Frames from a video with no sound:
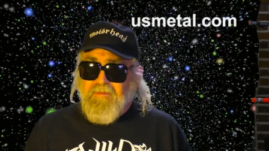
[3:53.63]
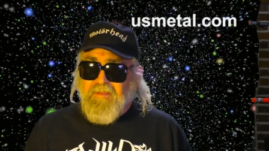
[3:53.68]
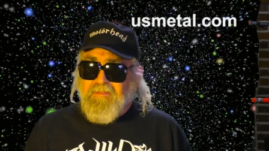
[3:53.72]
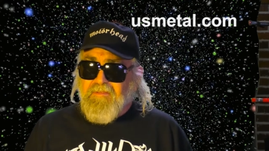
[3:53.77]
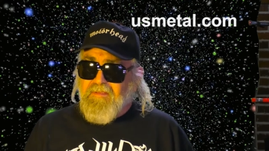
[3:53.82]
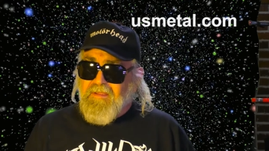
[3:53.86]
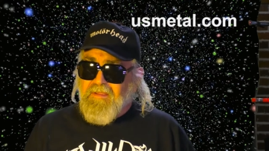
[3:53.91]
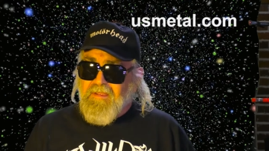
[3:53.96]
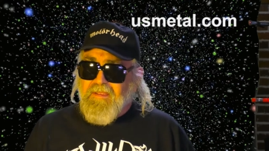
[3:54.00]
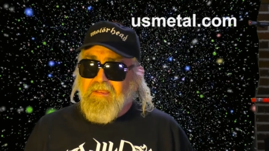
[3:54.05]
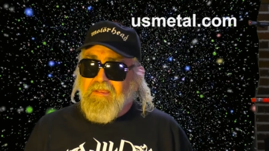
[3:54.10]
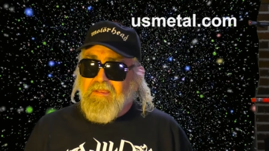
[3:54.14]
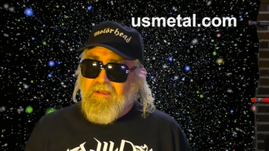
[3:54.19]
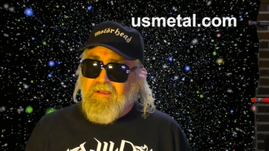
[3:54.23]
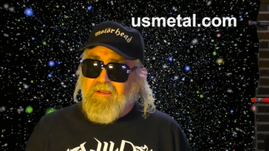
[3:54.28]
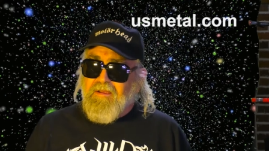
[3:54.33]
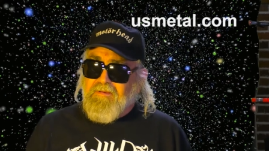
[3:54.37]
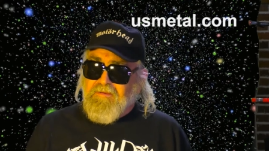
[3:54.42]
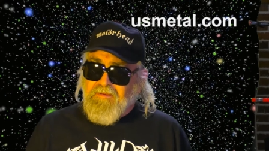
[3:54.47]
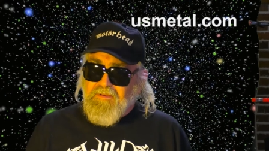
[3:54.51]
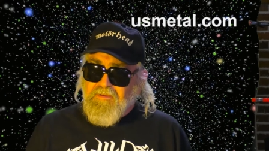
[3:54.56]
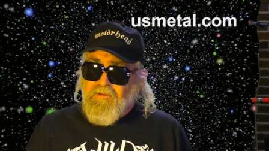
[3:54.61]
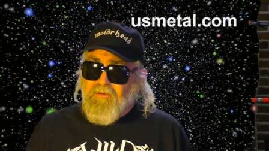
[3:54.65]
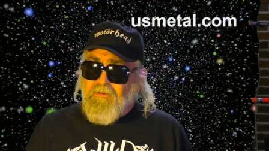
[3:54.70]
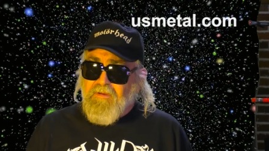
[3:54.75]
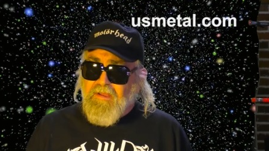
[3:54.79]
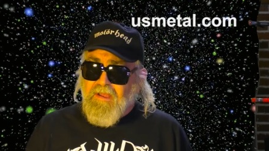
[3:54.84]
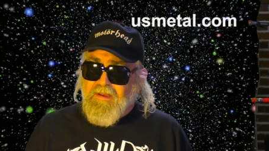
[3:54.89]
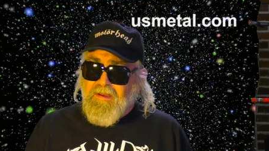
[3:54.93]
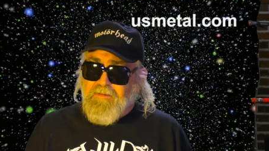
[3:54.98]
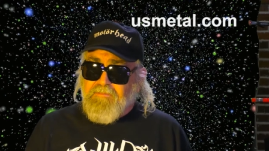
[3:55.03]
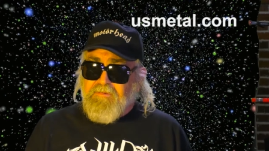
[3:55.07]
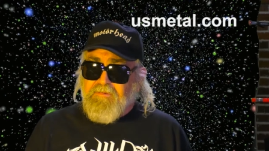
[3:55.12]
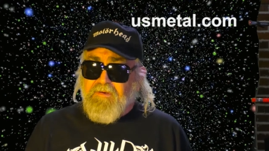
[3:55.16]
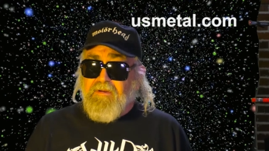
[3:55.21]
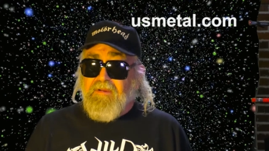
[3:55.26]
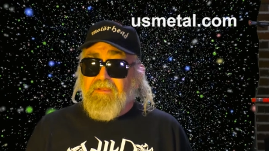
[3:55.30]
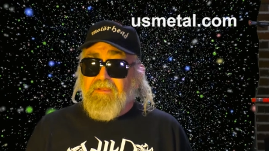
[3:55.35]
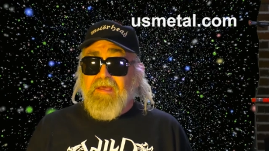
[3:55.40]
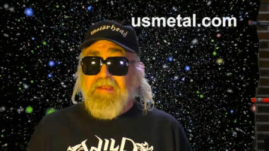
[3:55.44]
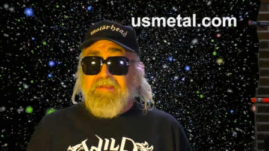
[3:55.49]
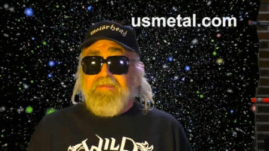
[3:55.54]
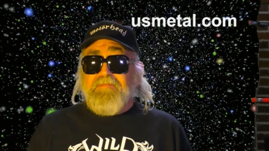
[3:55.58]
I thought, hey, do you know a guy named Jerry?
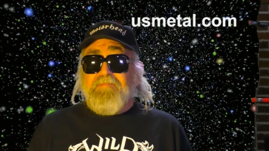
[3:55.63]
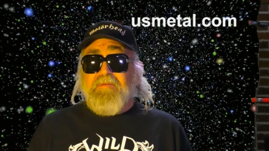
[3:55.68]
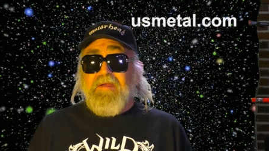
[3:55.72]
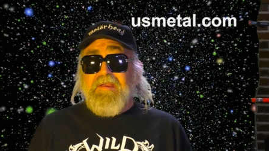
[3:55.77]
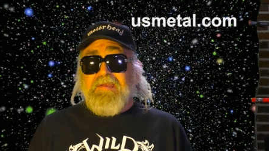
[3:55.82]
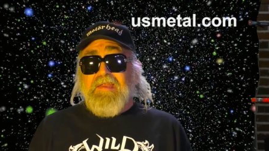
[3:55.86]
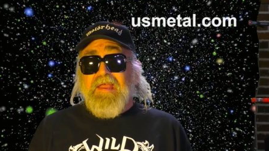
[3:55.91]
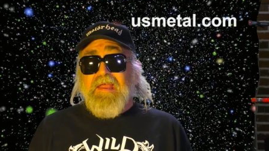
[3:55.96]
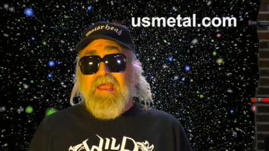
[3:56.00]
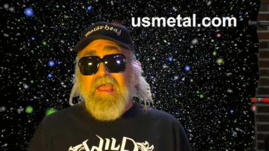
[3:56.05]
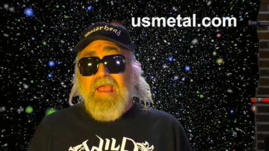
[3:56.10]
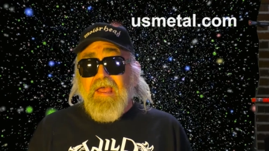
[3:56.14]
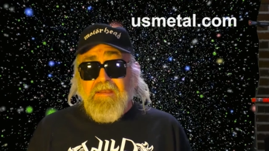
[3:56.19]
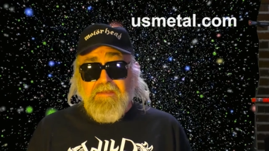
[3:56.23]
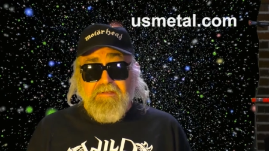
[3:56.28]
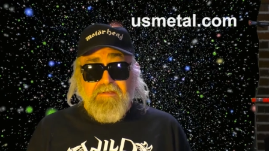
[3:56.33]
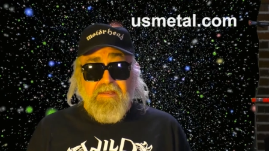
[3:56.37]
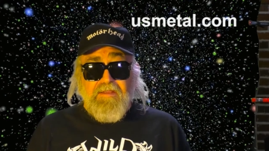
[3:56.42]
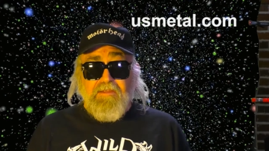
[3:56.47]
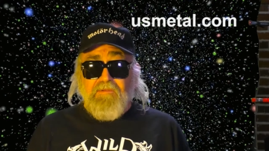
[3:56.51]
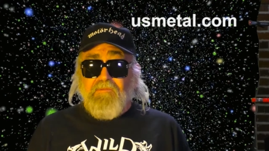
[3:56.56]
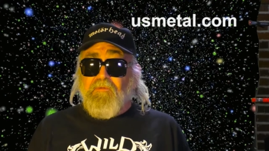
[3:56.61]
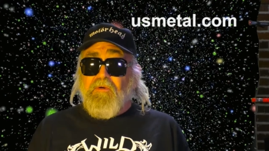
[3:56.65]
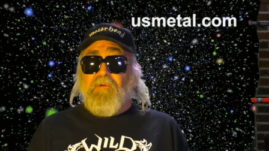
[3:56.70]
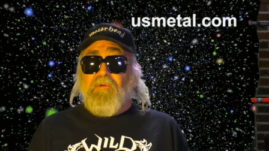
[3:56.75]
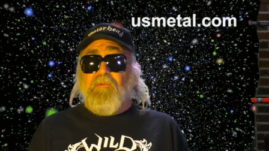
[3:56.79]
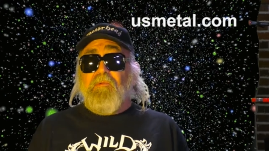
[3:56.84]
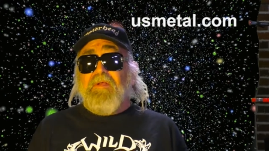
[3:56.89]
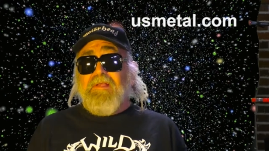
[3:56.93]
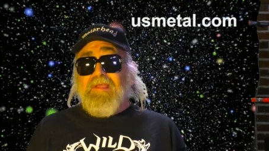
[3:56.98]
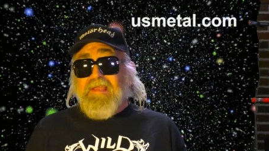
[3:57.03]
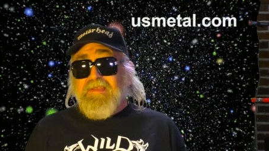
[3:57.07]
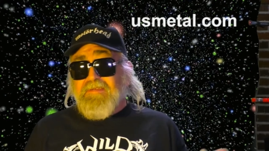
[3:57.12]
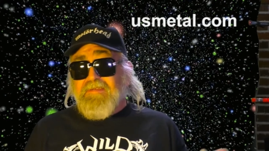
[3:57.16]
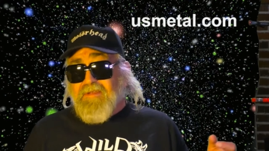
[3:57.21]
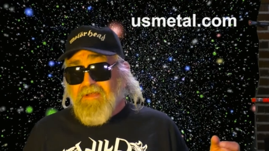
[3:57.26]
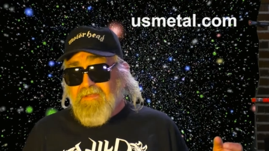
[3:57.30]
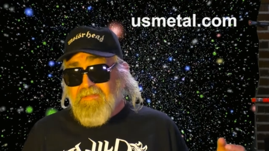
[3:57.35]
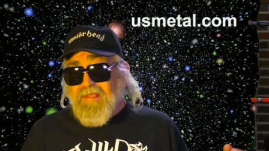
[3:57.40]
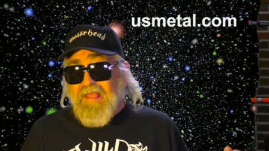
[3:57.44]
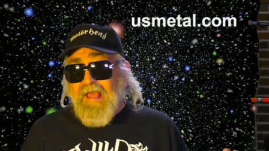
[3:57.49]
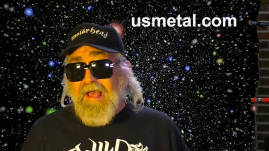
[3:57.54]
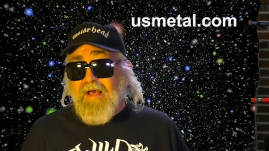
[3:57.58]
That's my dad. It's like, well, he's
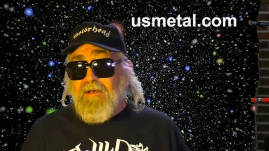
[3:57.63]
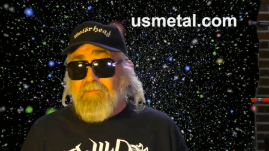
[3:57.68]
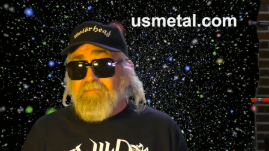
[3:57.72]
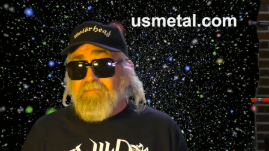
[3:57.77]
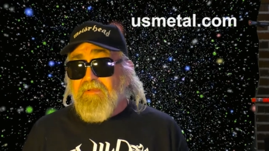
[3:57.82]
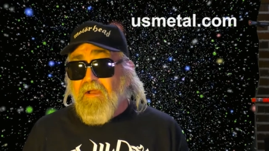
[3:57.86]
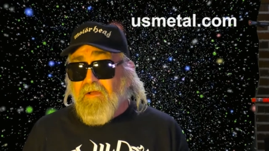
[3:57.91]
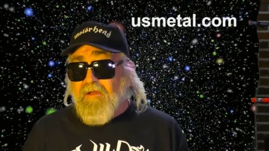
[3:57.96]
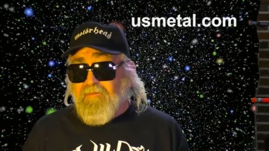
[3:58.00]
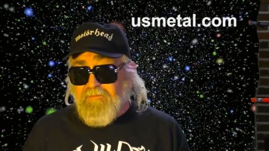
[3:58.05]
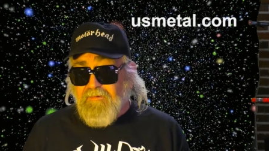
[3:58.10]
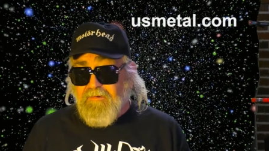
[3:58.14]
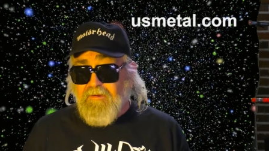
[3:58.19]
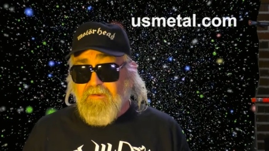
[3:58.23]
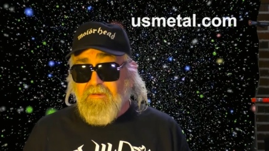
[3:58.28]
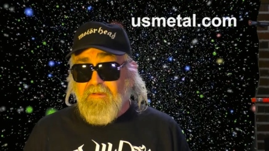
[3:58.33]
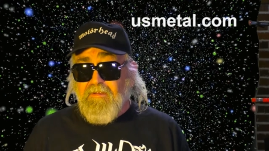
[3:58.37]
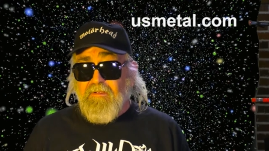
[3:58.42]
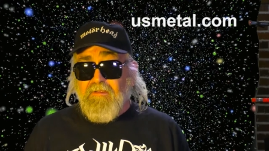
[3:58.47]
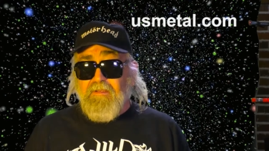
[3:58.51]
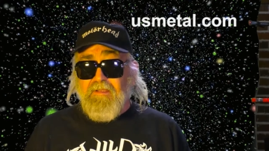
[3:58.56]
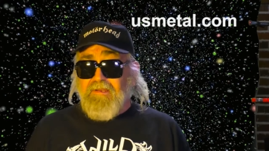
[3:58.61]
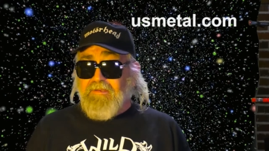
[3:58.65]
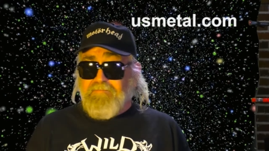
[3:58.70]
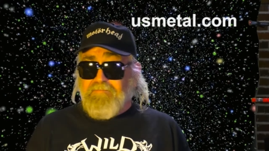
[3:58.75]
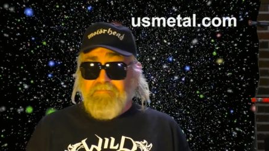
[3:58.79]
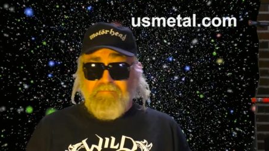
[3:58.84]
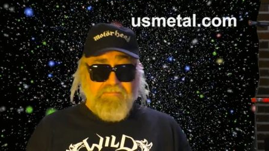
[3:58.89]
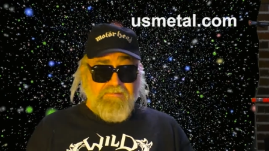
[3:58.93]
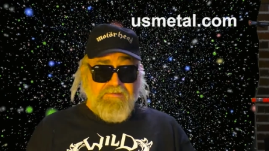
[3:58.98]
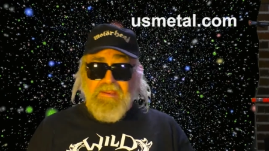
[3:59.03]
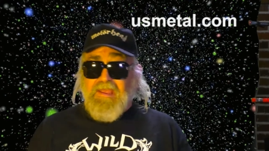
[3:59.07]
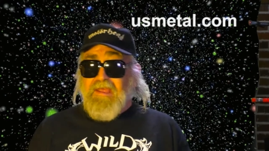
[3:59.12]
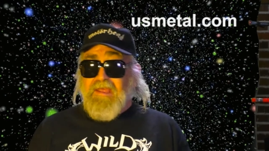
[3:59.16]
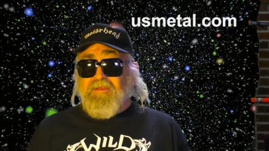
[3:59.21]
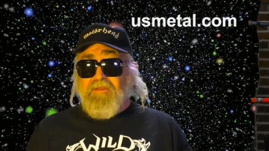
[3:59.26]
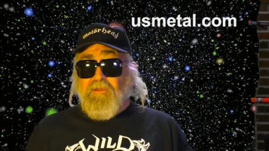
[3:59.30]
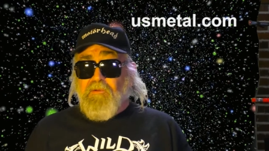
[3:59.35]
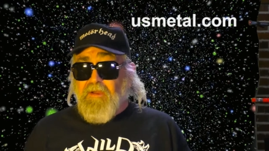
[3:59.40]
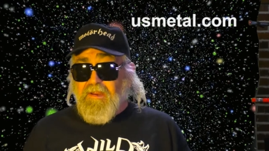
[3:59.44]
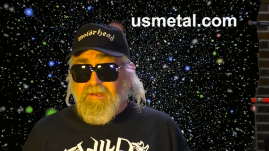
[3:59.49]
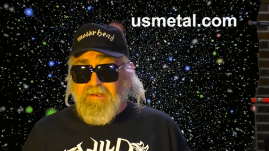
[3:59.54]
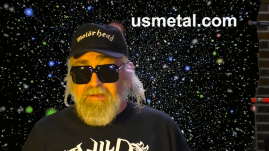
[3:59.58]
on the album cover. She had
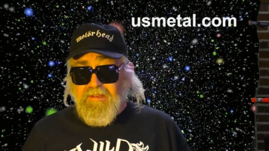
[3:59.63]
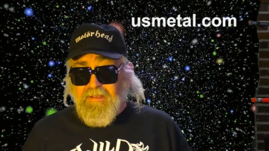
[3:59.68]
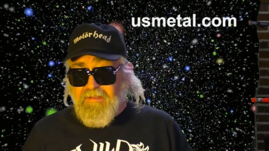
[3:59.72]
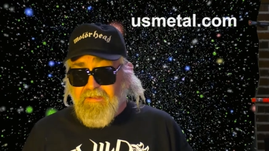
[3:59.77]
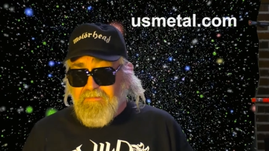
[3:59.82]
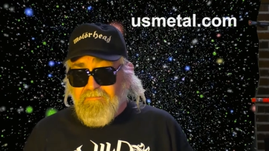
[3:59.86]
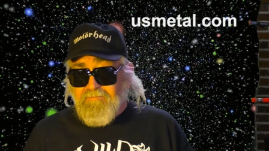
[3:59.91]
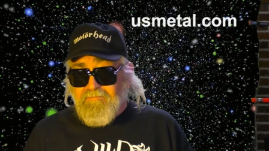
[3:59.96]
no idea.